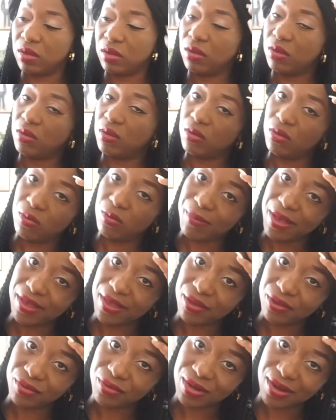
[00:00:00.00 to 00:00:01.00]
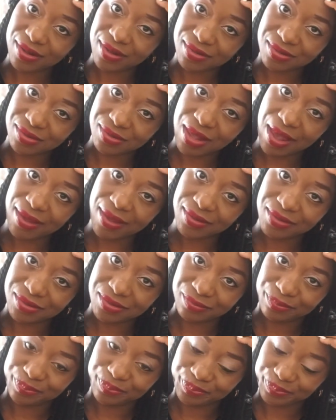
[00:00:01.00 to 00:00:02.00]
Oh my goodness, guys.
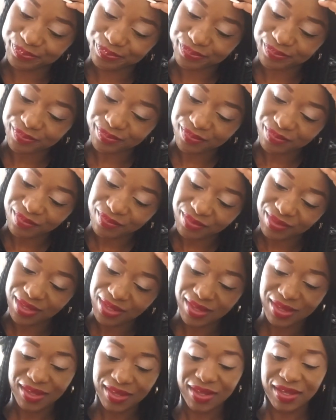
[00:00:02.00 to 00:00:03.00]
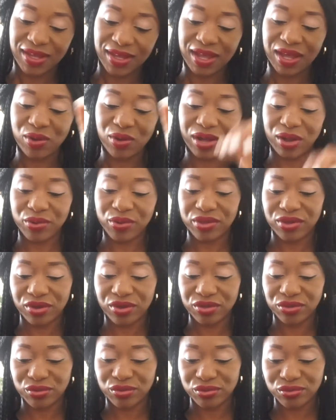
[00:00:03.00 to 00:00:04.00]
How are we
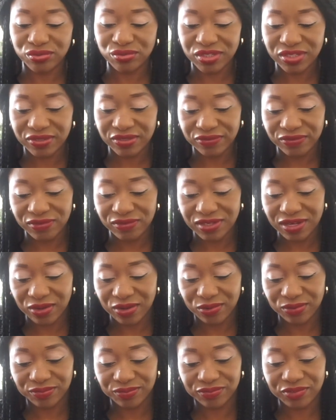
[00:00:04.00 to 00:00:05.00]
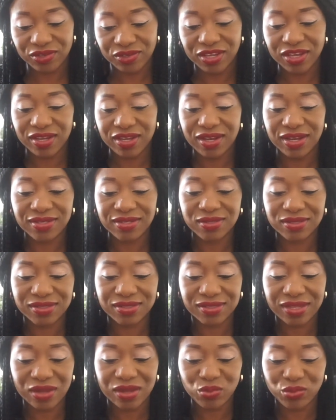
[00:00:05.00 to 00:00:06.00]
going to do this food now? Okay, let's
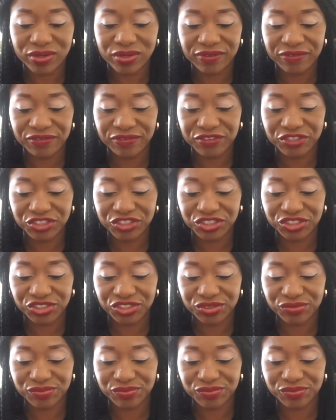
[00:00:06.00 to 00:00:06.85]
start with the fish.